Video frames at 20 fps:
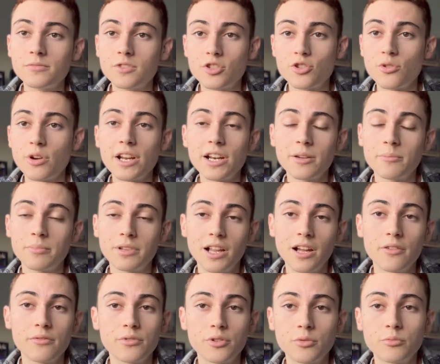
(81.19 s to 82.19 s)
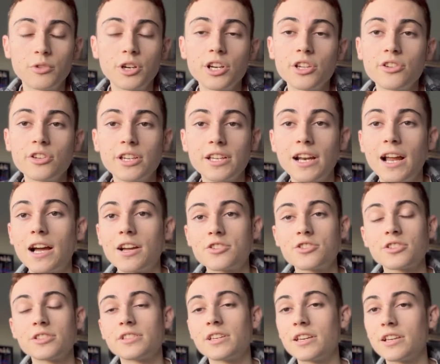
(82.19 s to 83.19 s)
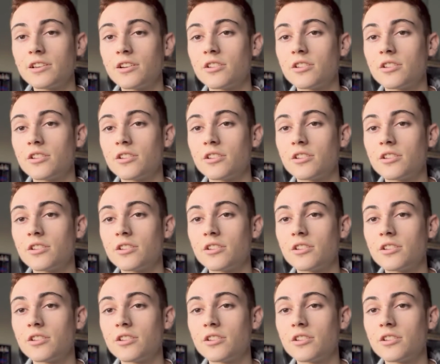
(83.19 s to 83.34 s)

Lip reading: trading platform where you can actually take